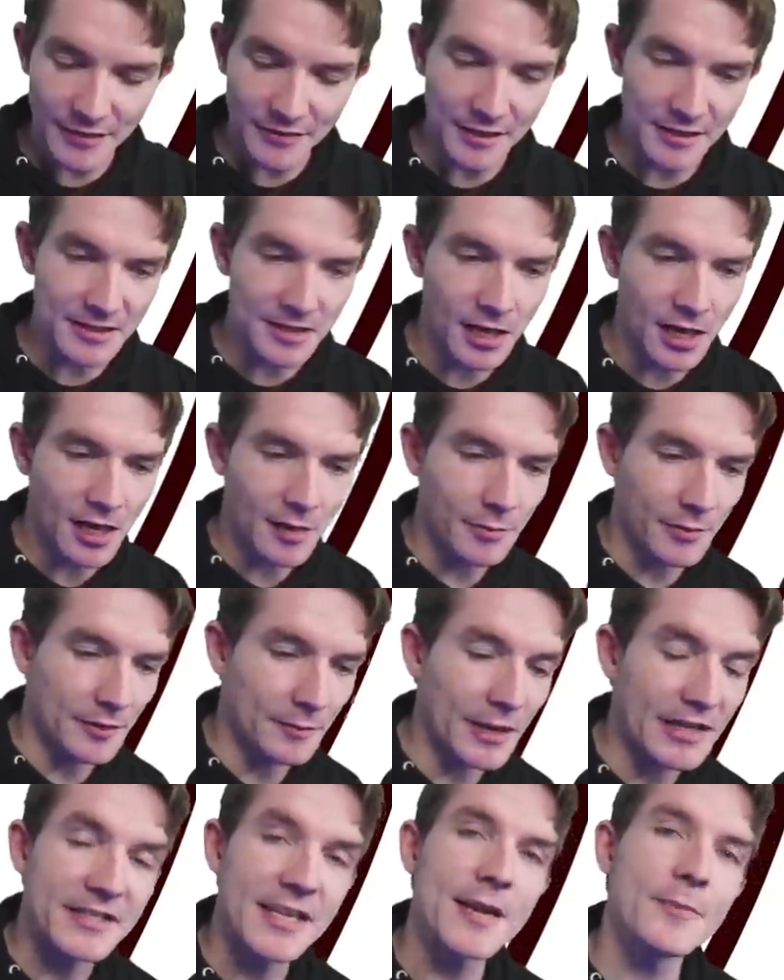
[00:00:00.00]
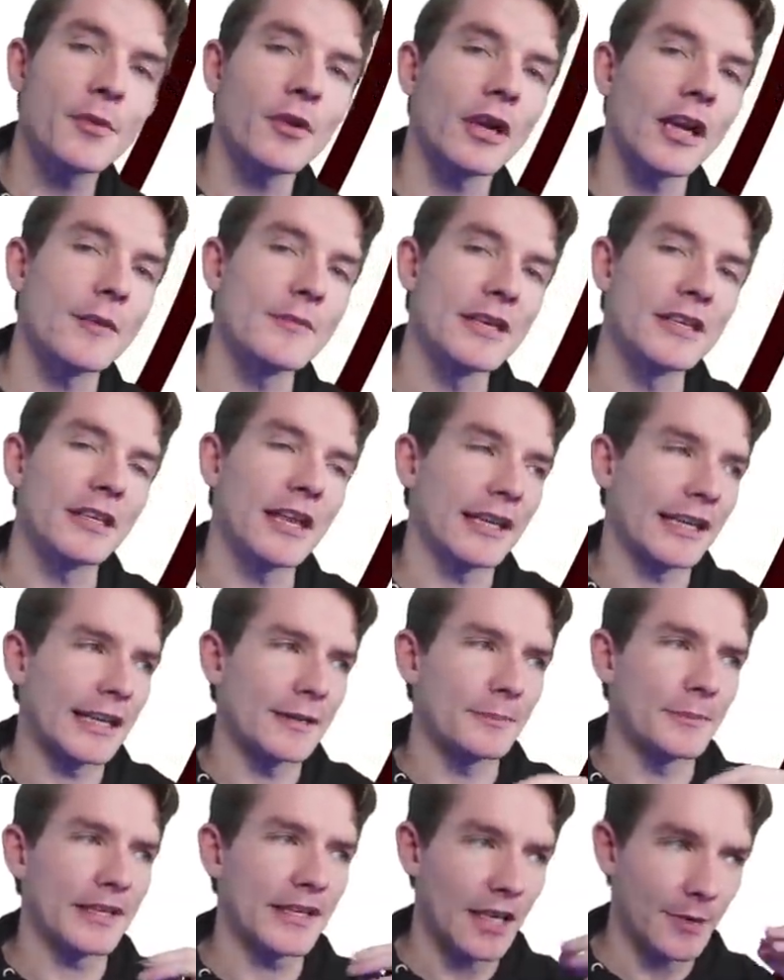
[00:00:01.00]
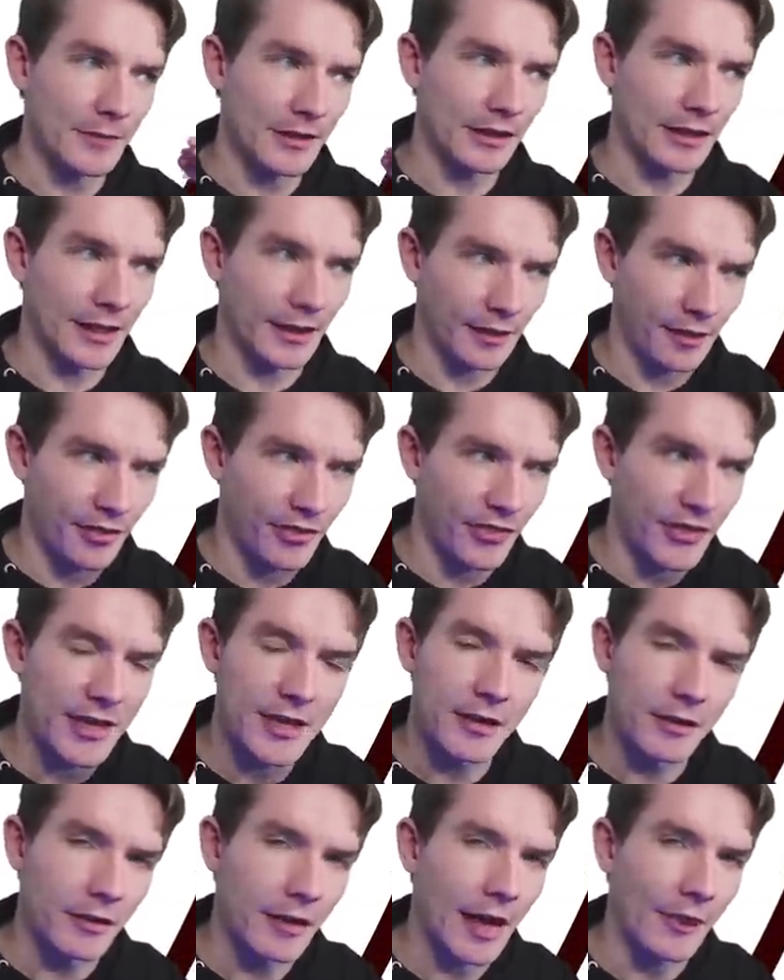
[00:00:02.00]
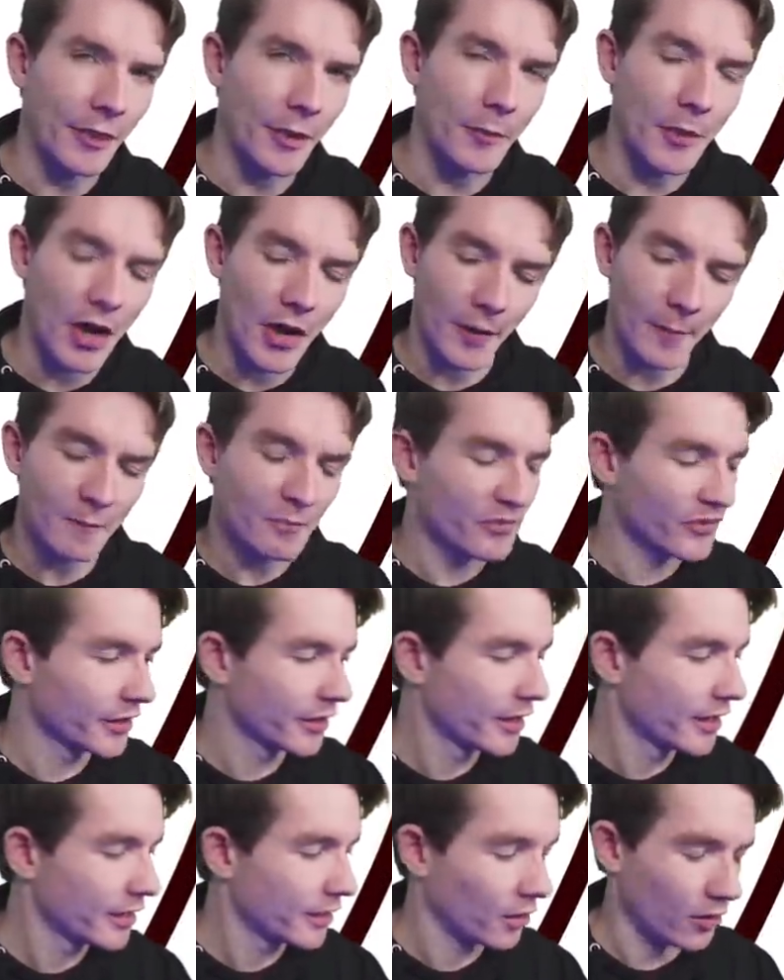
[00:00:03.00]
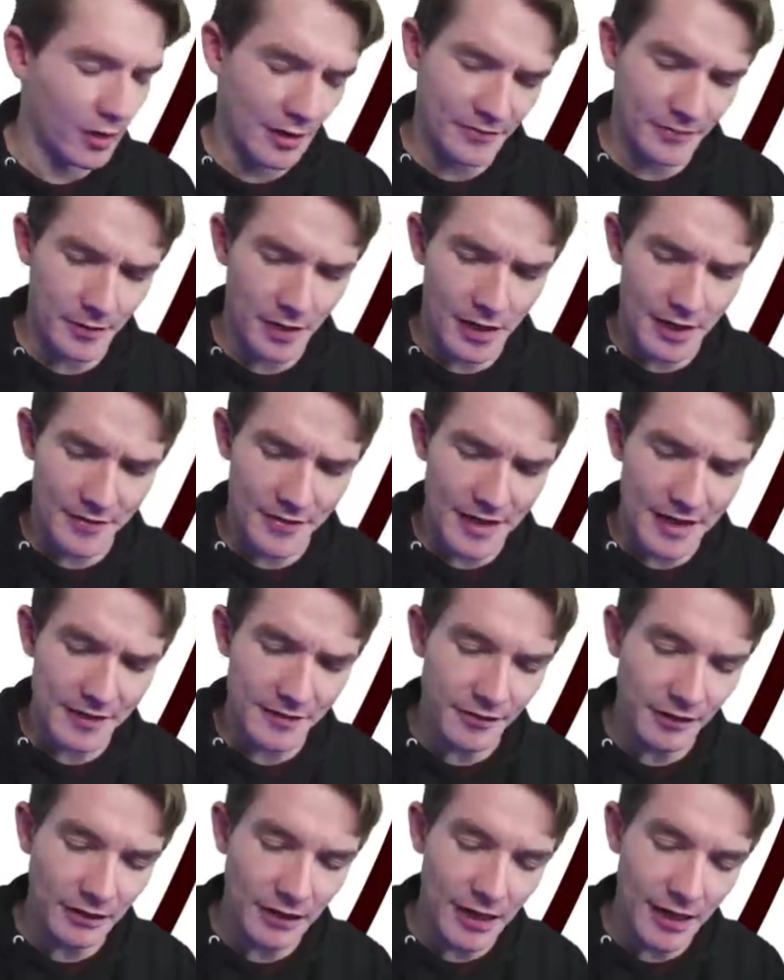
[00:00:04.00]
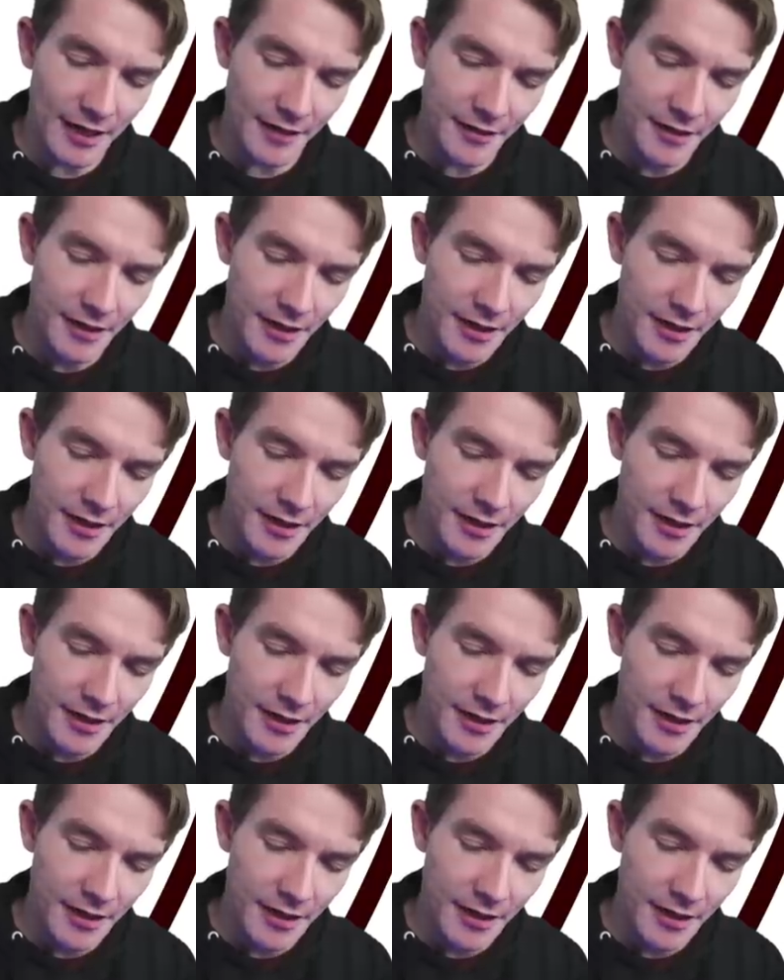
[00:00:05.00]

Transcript: the top. And by tapering, I mean like it becoming like thin at the bottom or at the end of the line.